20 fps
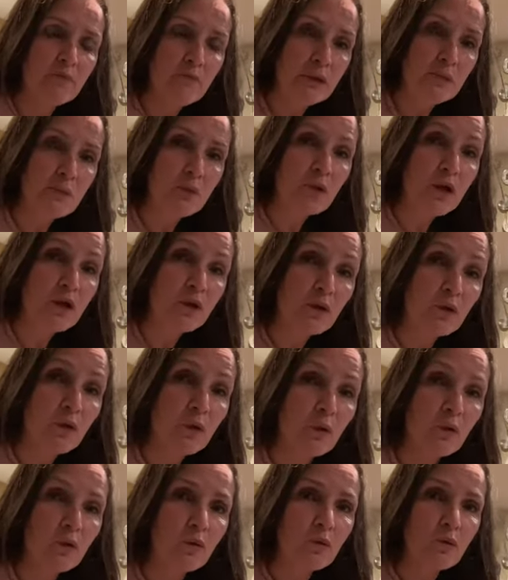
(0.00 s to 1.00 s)
people can
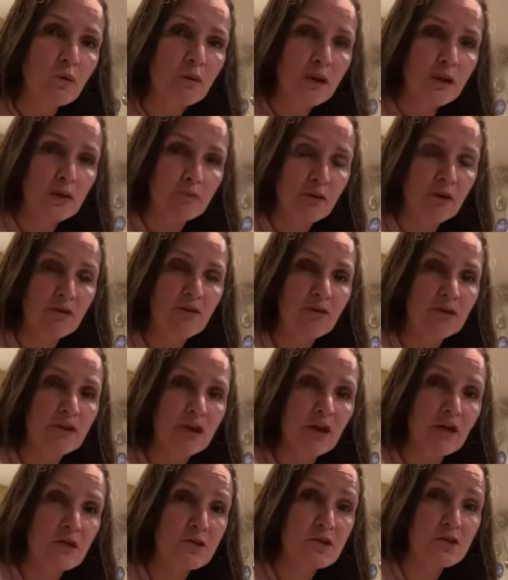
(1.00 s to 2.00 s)
learn in my
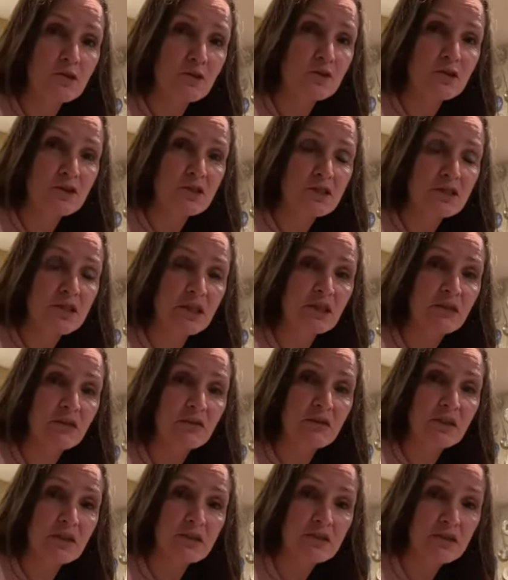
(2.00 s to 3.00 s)
videos, not just think
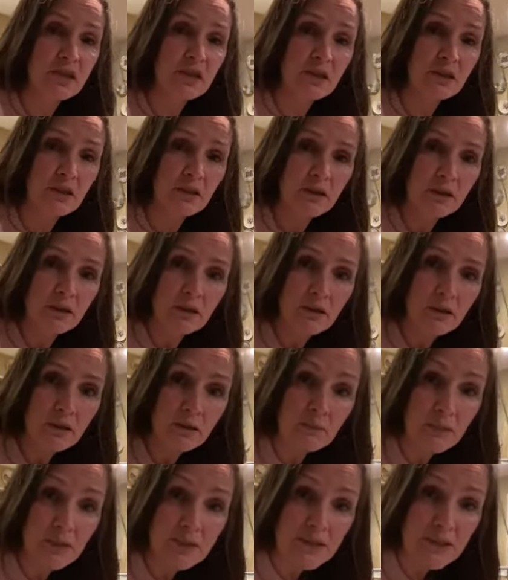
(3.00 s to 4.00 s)
of it as a
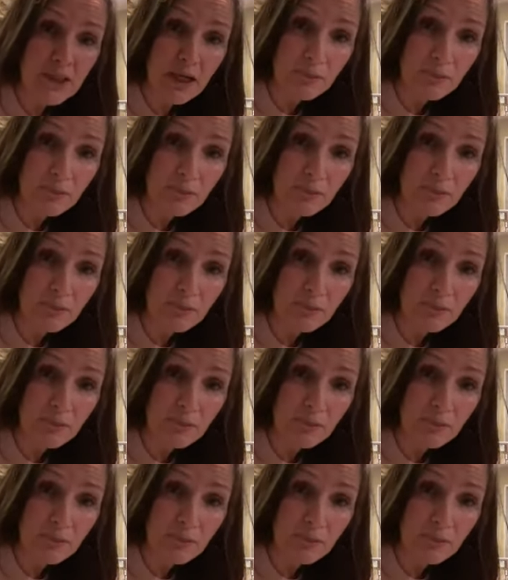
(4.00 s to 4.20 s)
piss